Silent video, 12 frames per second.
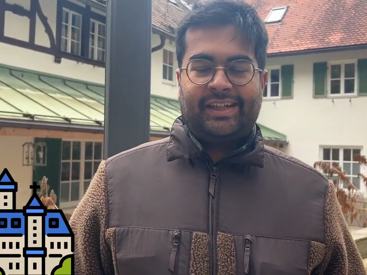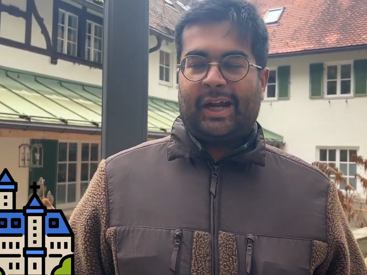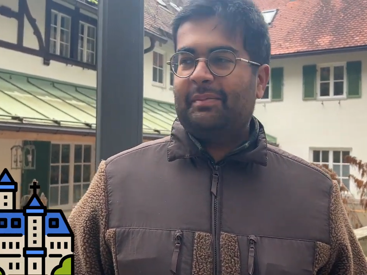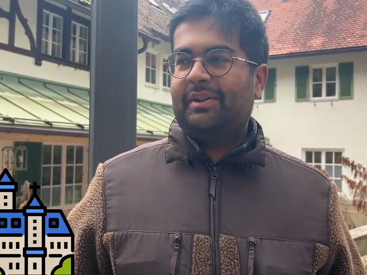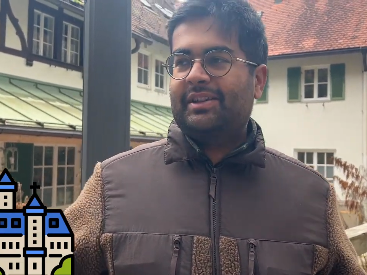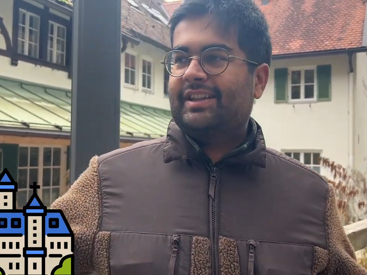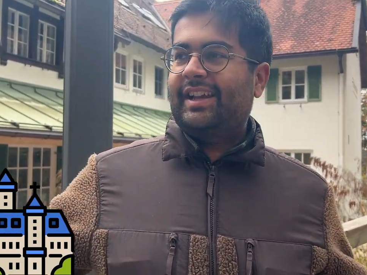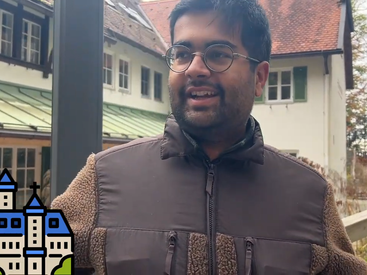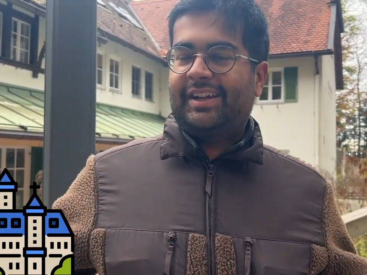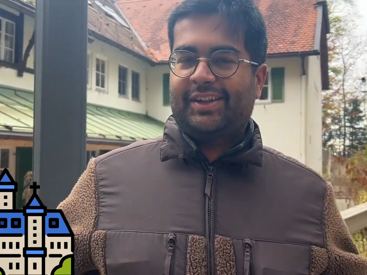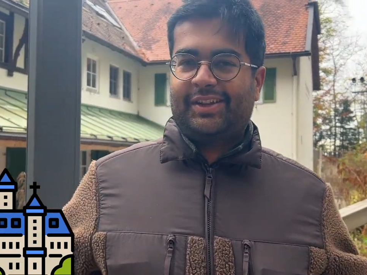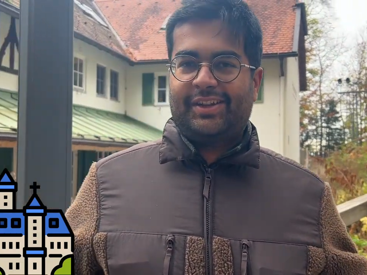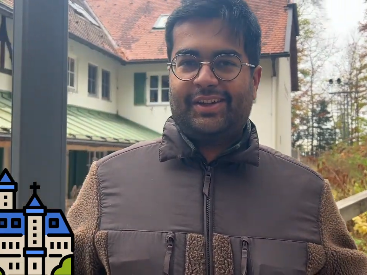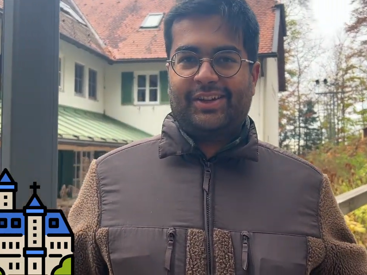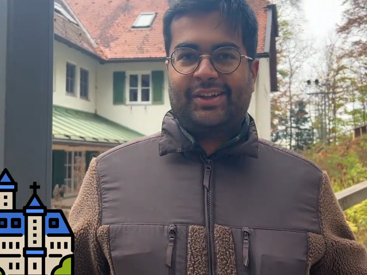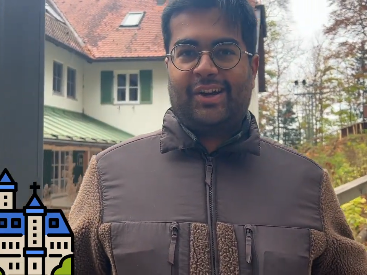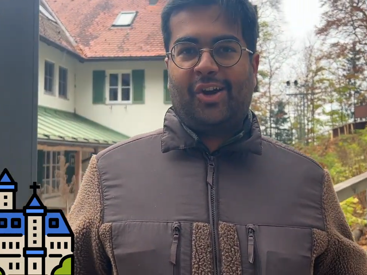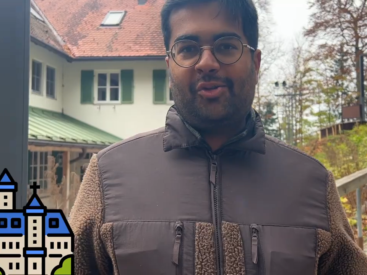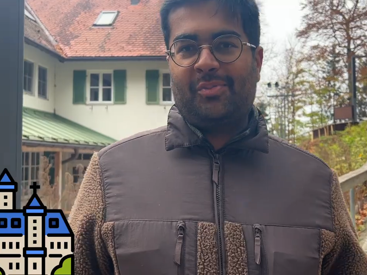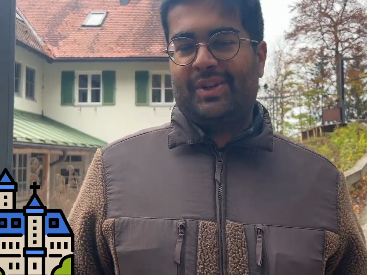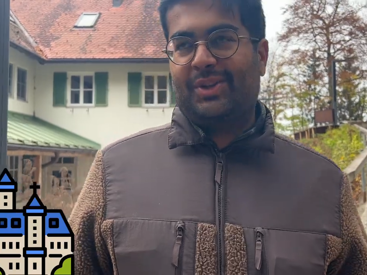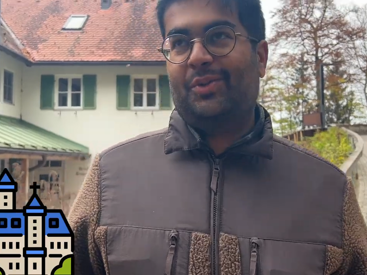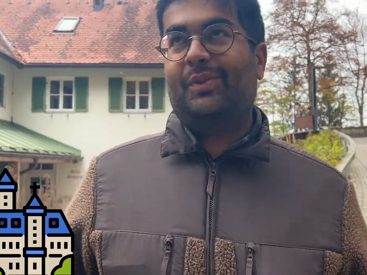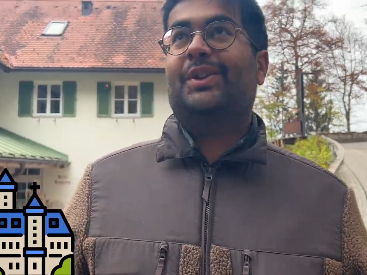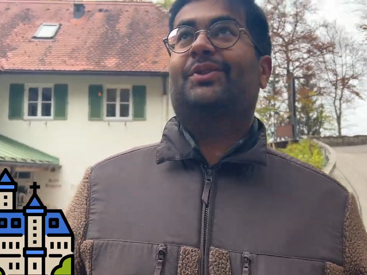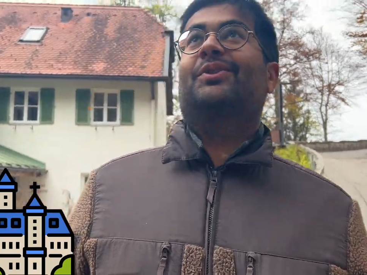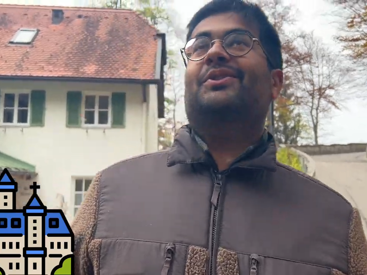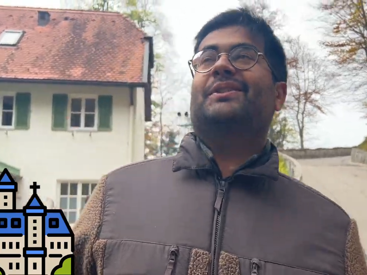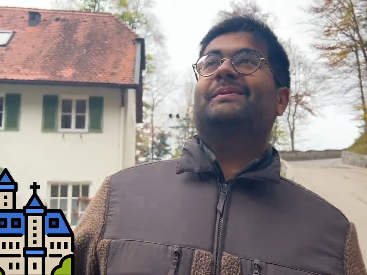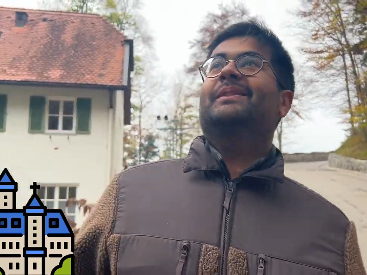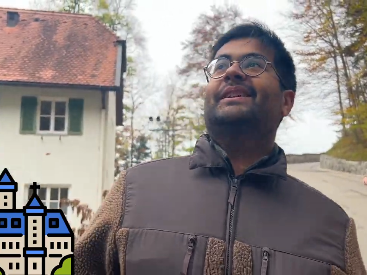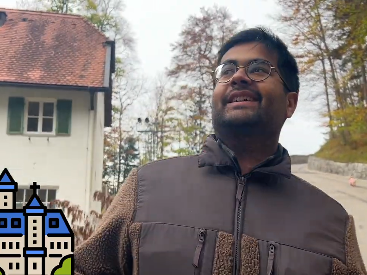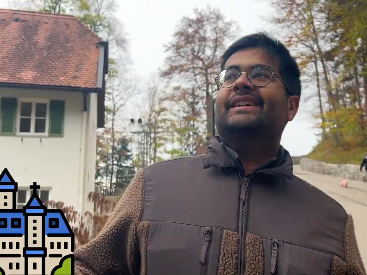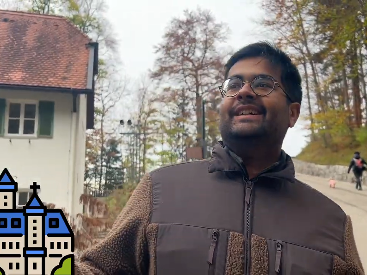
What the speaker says: I mean, it's like another government overthrow or something.